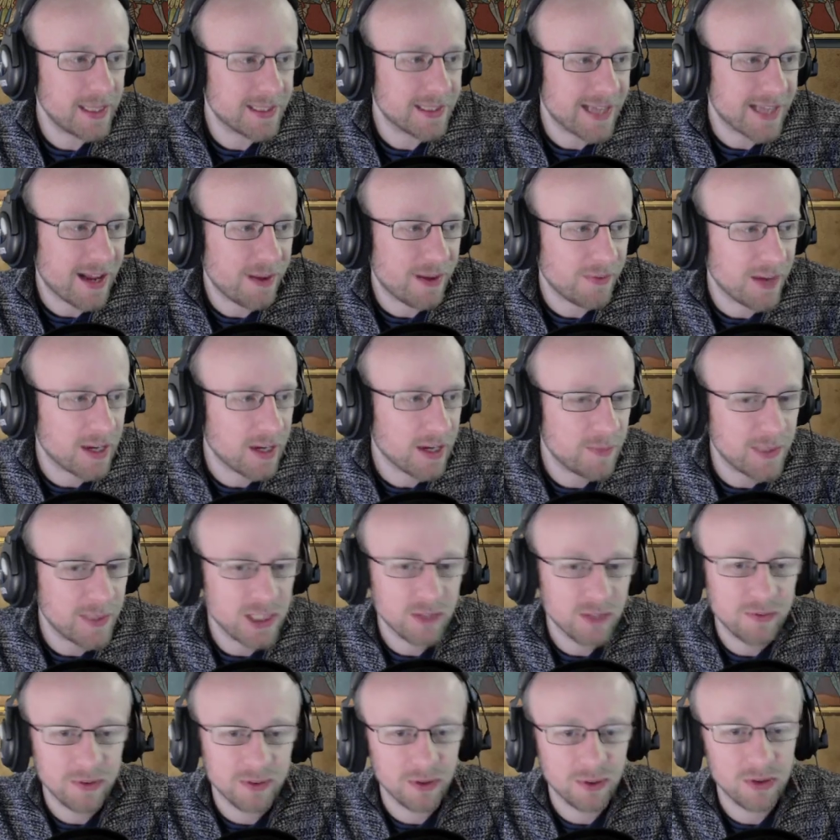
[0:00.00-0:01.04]
out there, especially
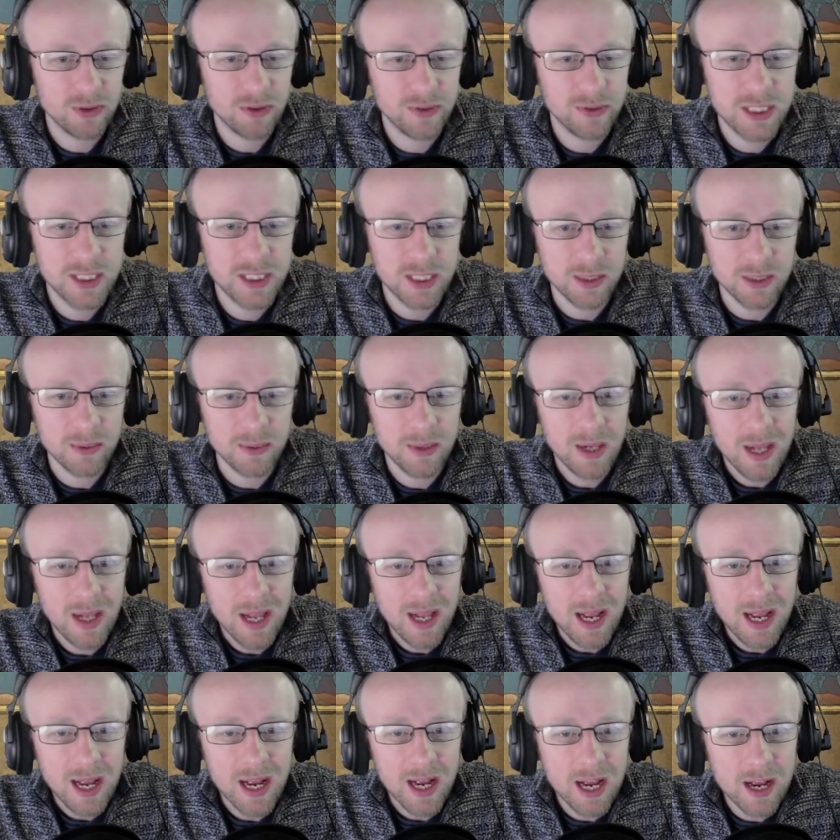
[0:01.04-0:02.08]
on Field of Glory 2.
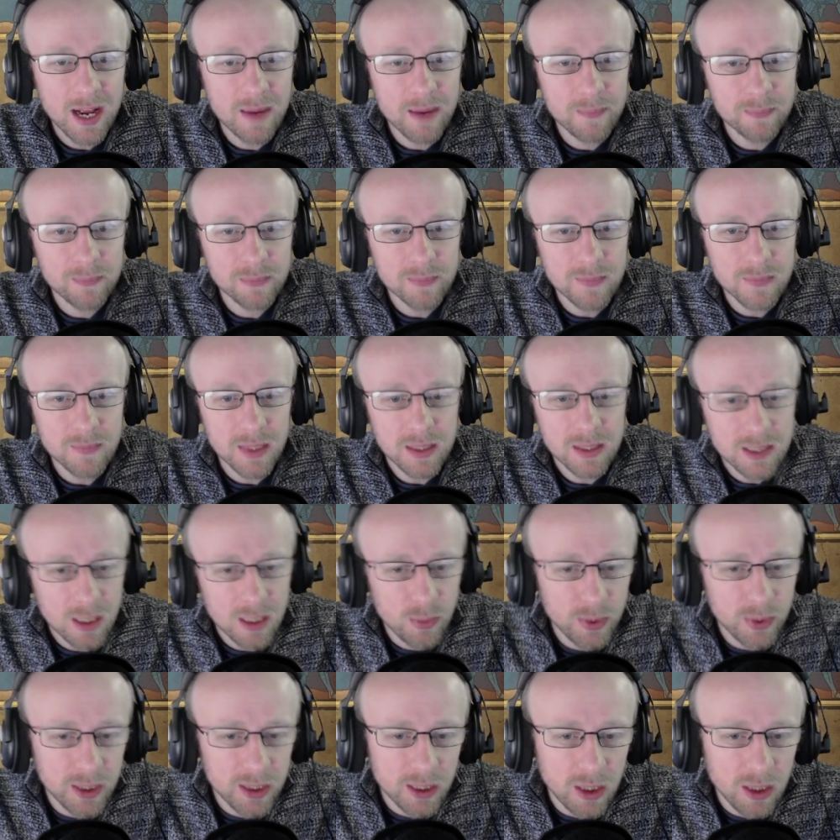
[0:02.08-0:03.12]
So
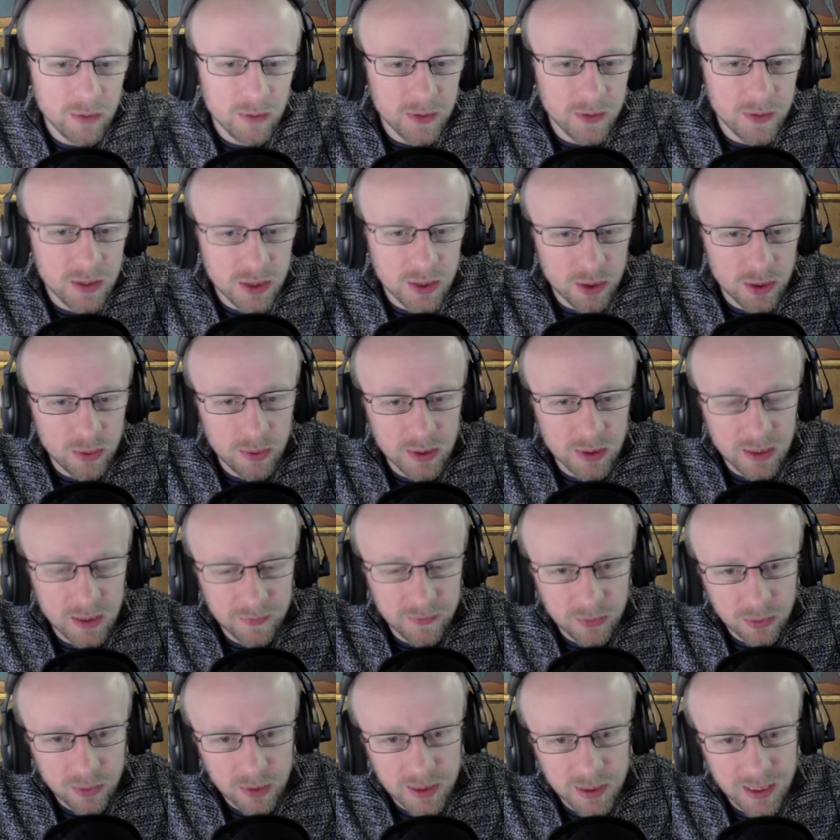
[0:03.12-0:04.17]
we're going to go for Duke
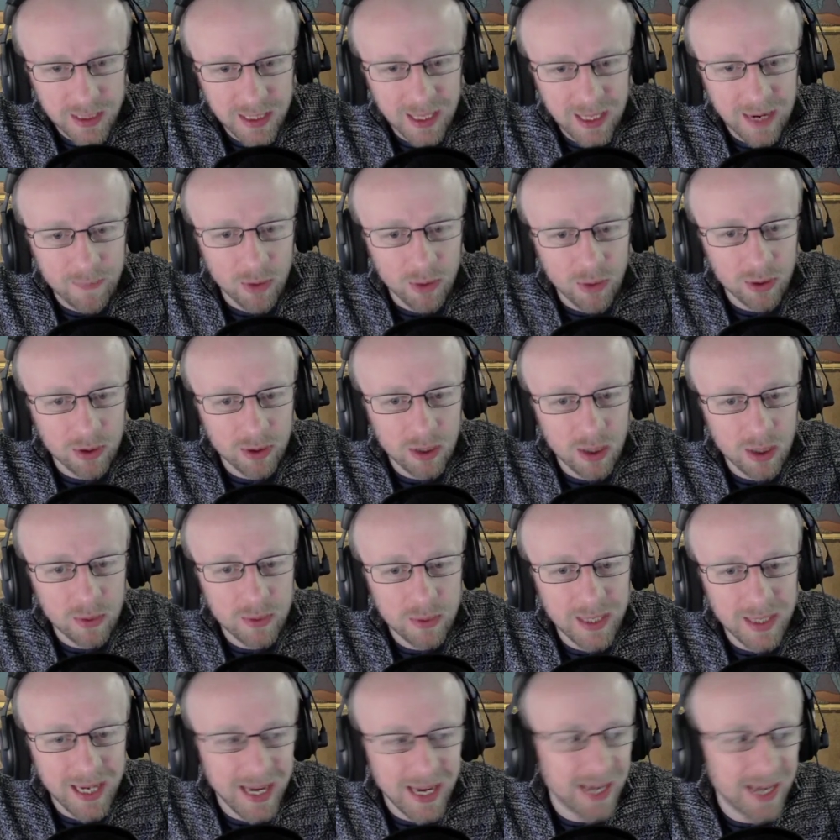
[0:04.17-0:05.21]
difficulty. I'm not going to go
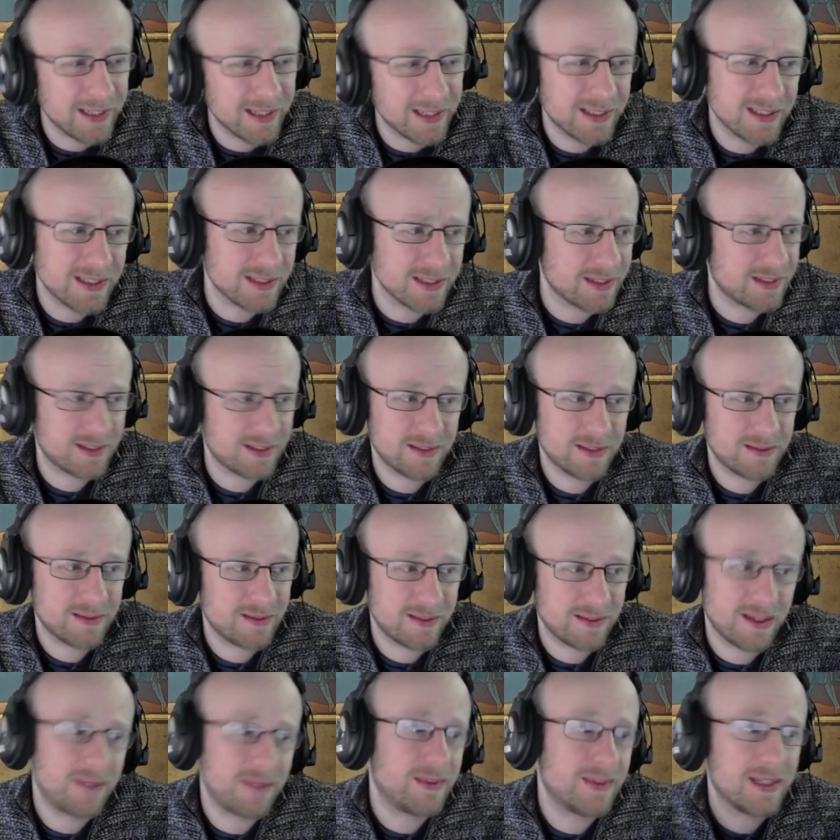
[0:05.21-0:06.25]
King, because
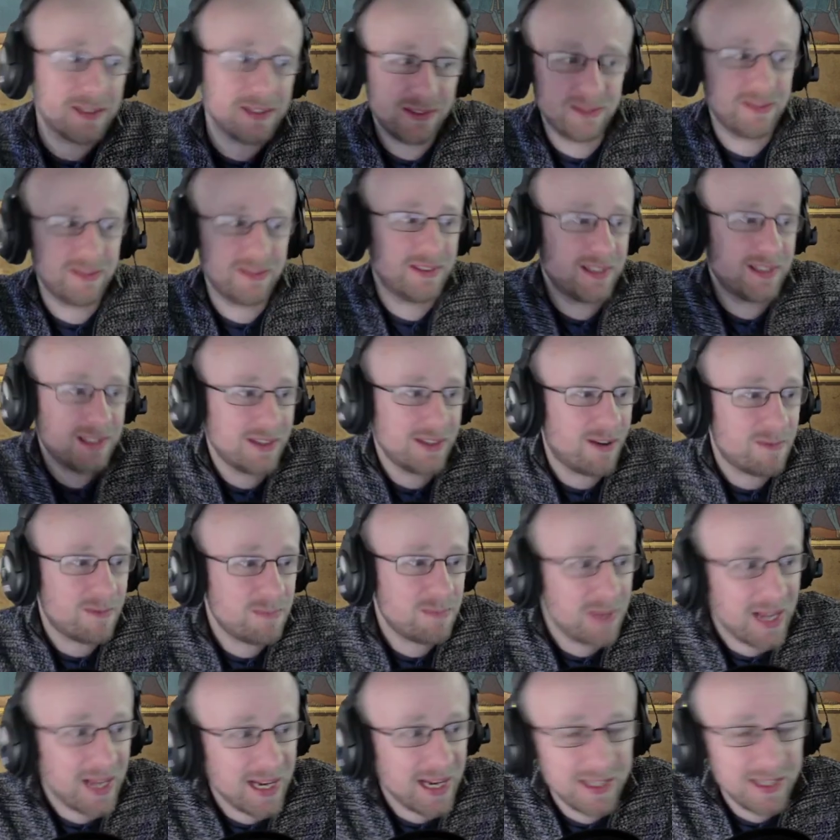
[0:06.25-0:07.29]
I might as well just not
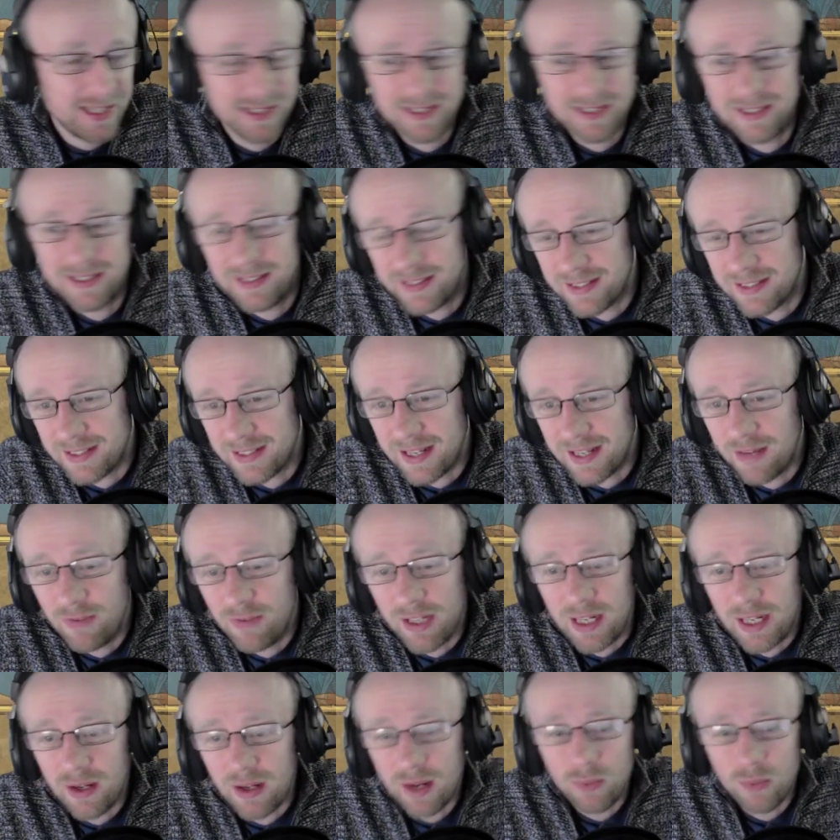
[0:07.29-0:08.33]
play, because I think
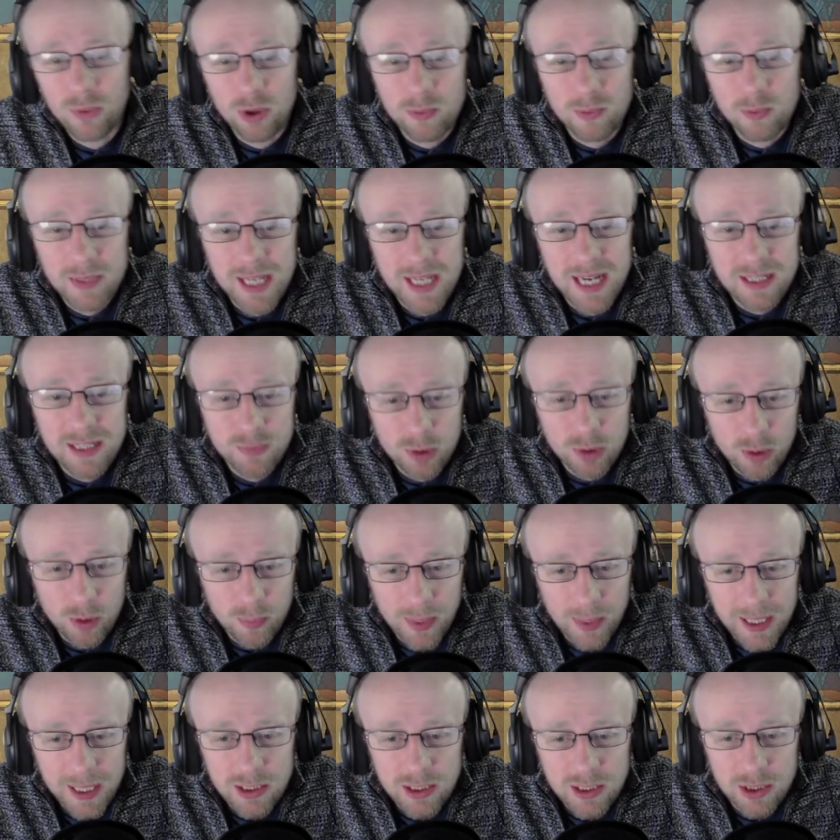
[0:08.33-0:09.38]
I'll get whooped ass. We're going to
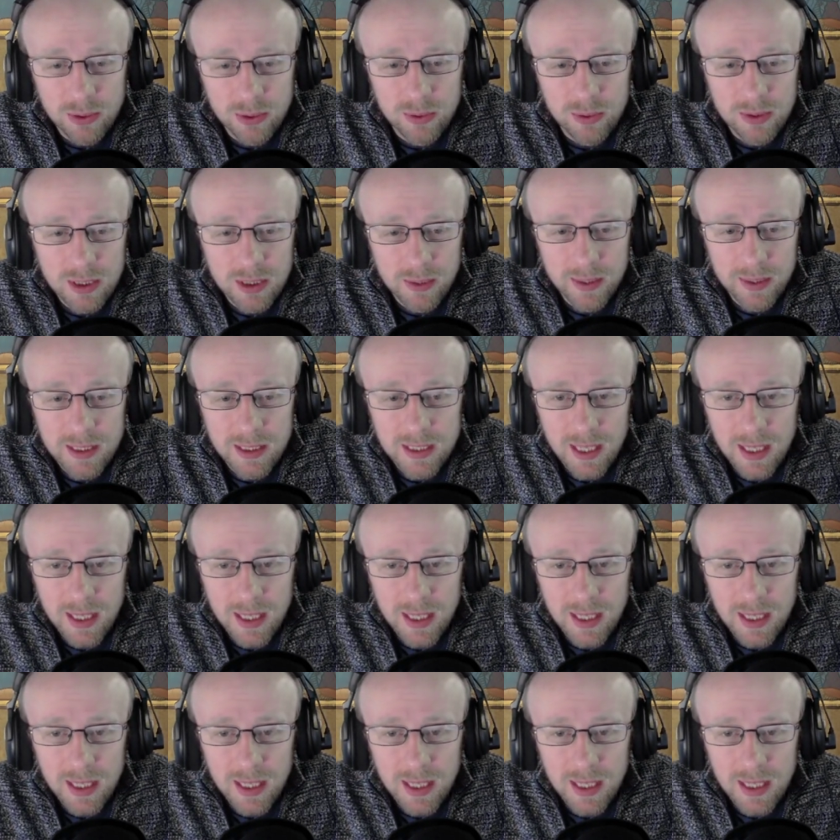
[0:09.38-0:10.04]
play Duke, so it